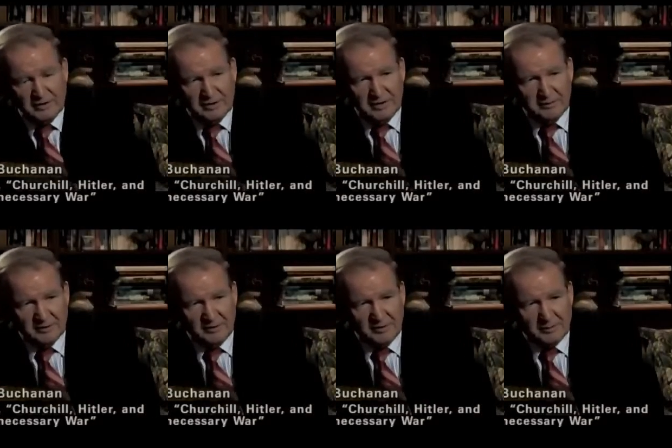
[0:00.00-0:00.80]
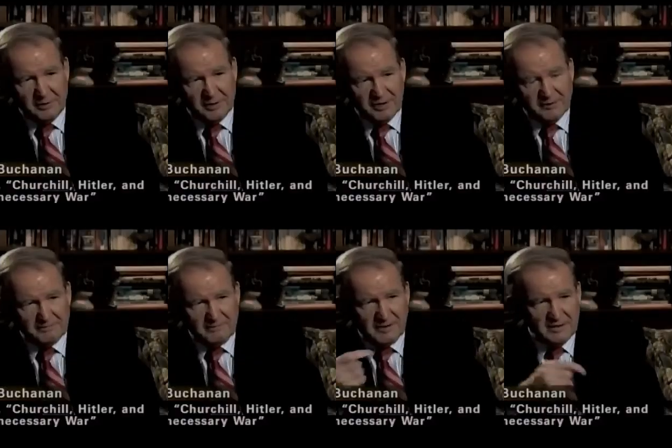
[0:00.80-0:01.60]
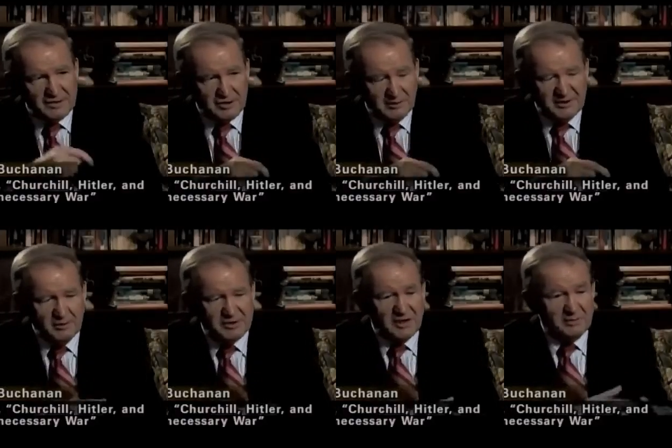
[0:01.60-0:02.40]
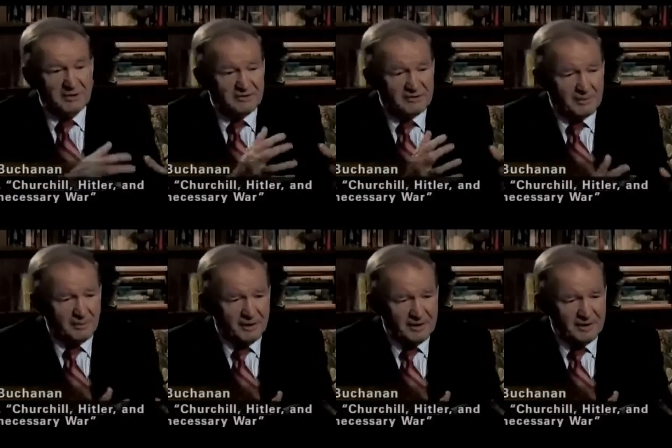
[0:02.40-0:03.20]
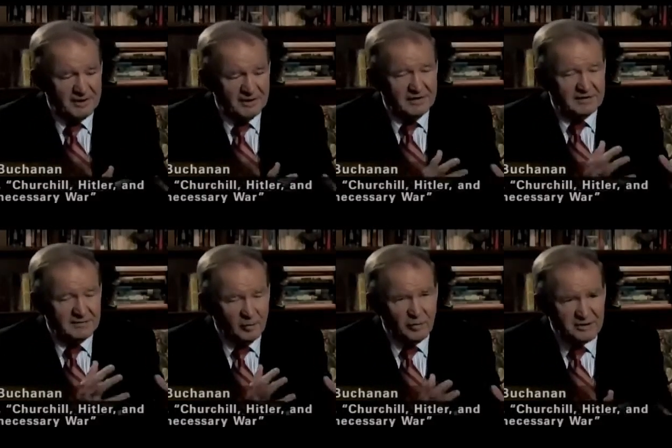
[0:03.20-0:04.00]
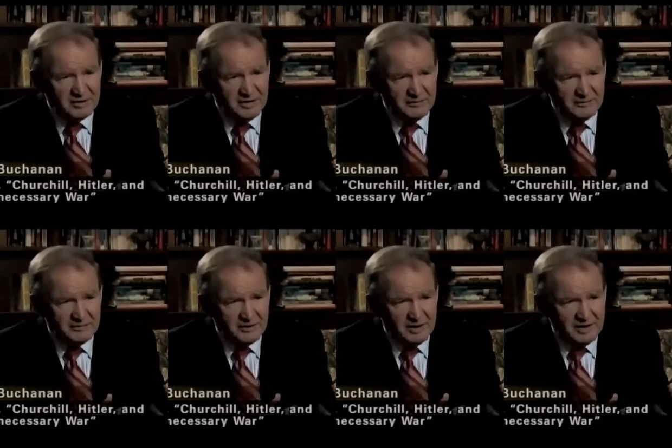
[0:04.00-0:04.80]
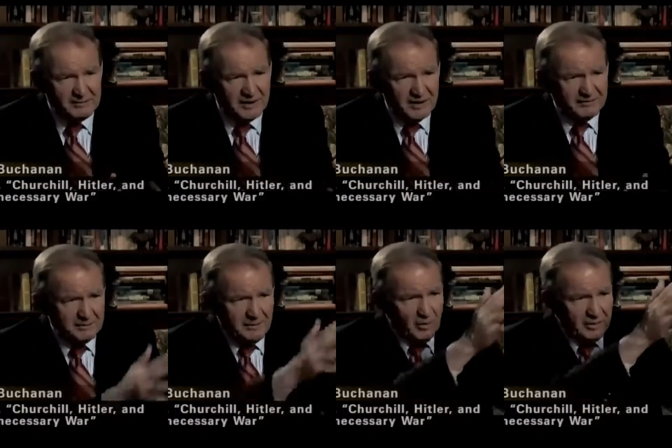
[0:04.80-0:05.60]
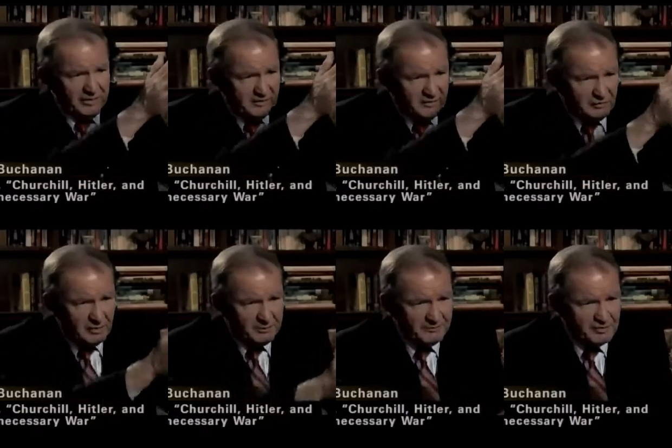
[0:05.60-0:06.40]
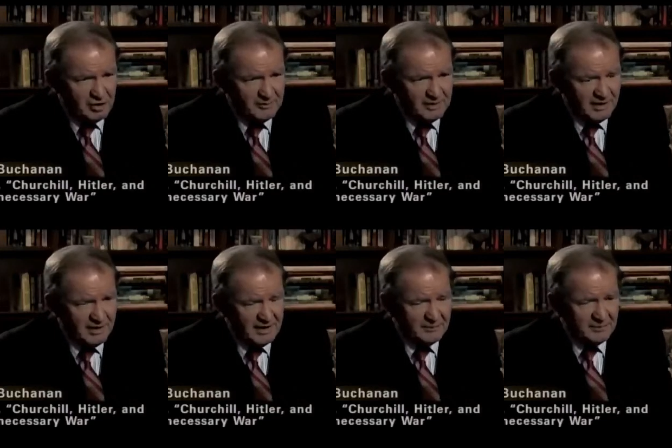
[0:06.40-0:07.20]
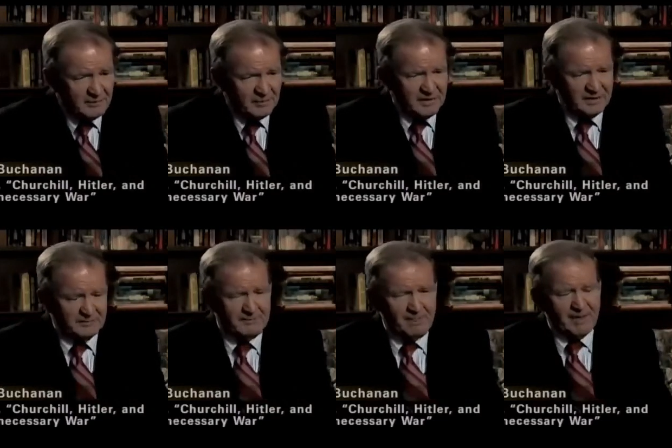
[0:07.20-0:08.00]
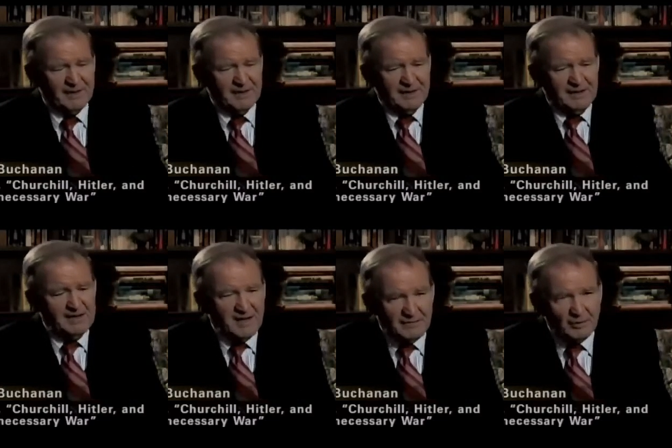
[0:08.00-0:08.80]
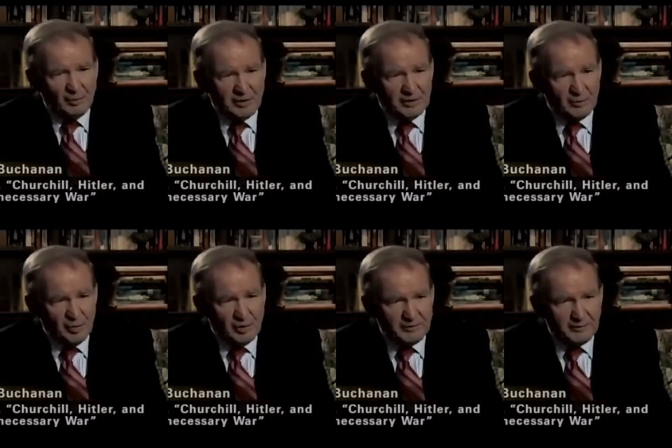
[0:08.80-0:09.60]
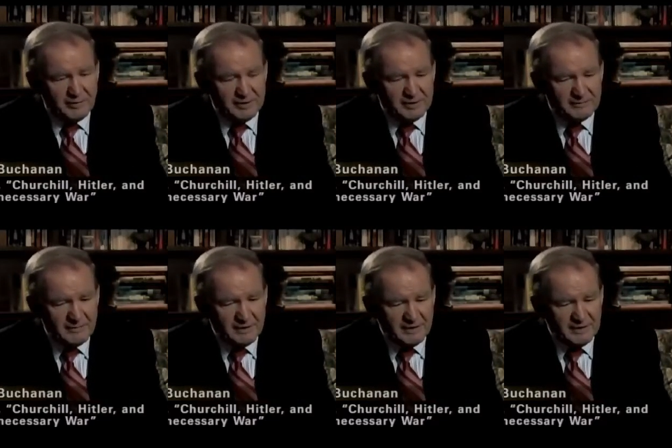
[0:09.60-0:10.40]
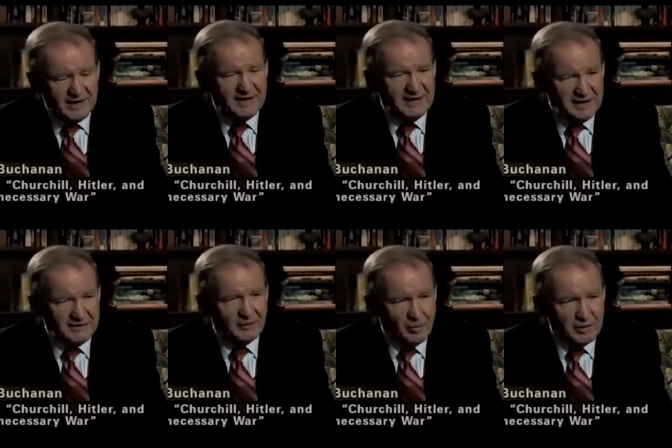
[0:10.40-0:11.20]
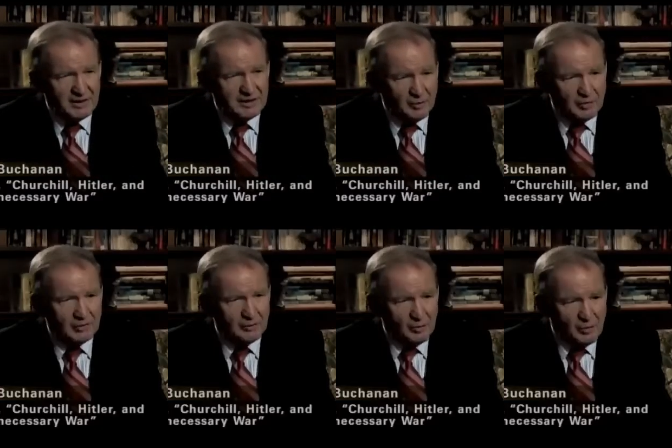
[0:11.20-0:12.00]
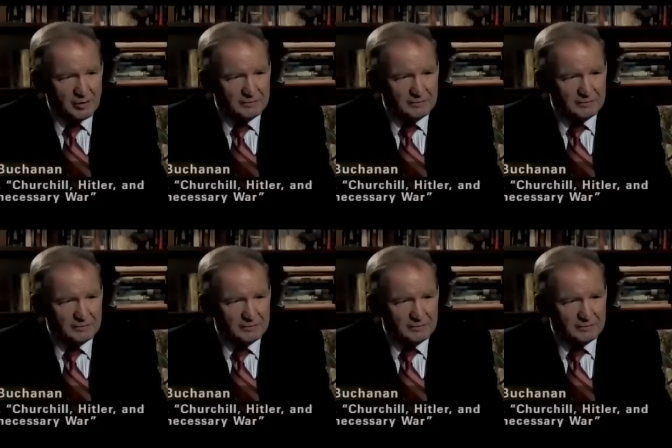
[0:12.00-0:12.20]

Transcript: between Prussia and Germany, which had been separated foolishly at Versailles by giving Poland this strip of German land between them. He never wanted war with Britain, and he never wanted a world war.